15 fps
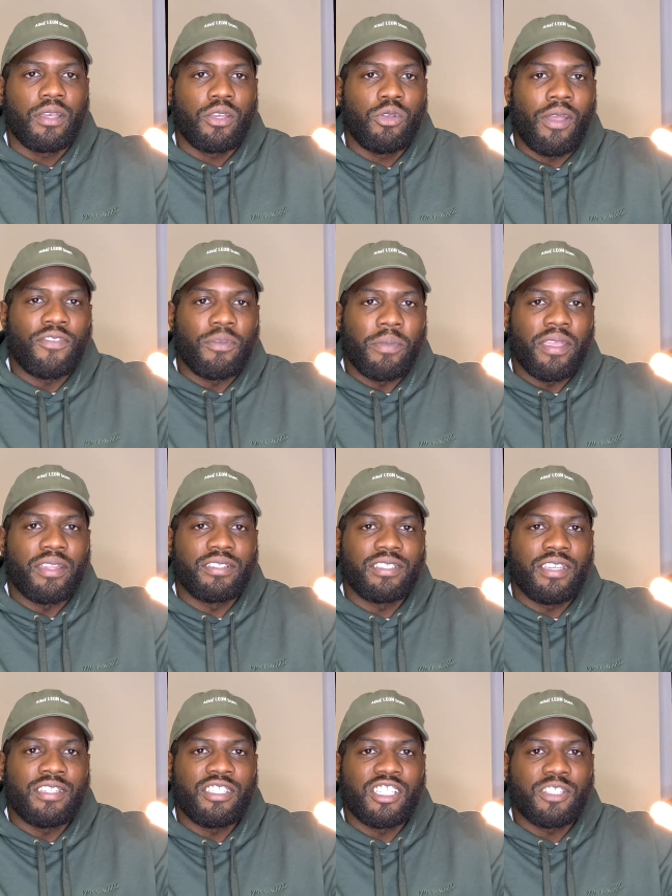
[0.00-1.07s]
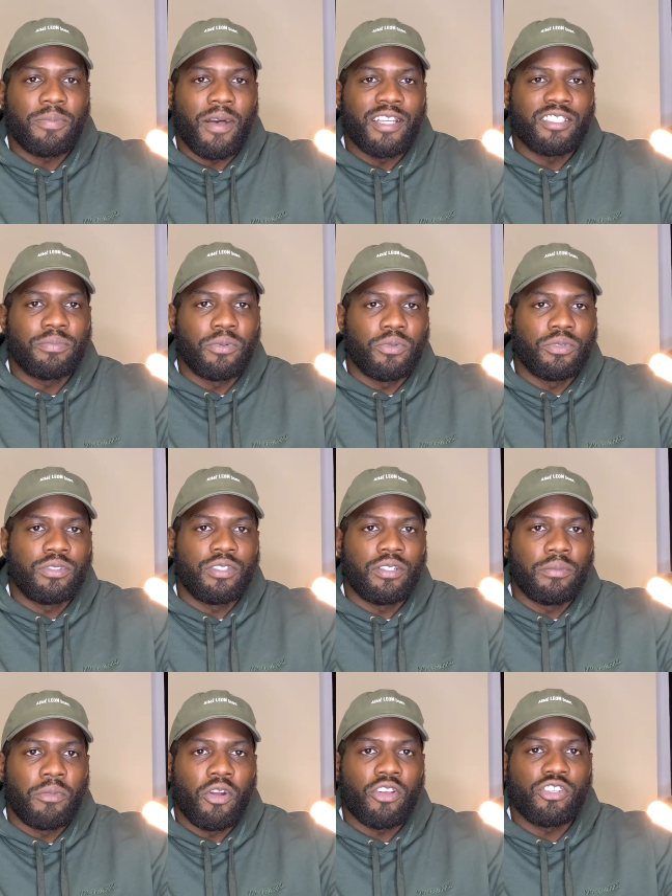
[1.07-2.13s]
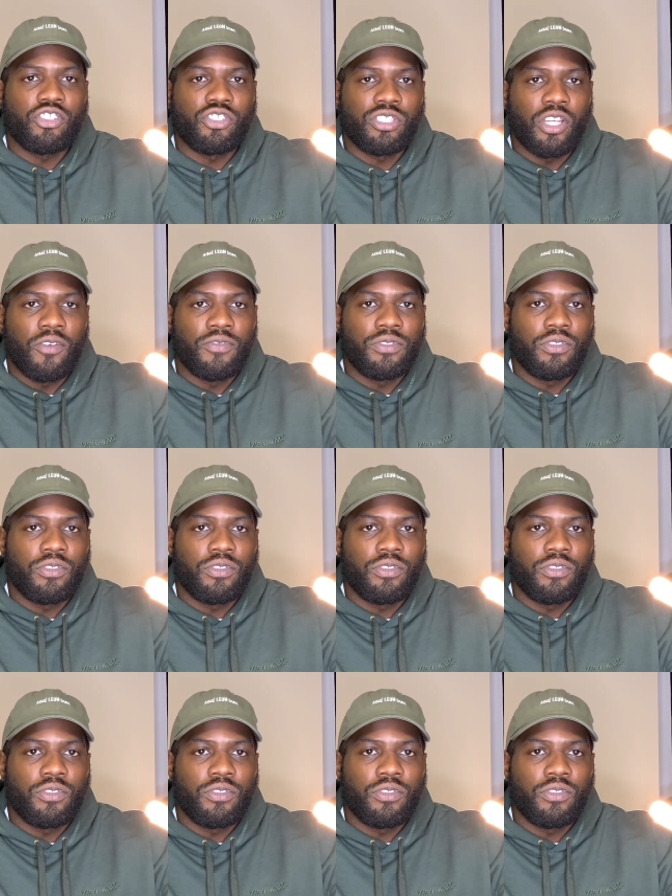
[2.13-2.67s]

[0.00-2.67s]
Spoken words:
You have to make it as easy as possible to market yourself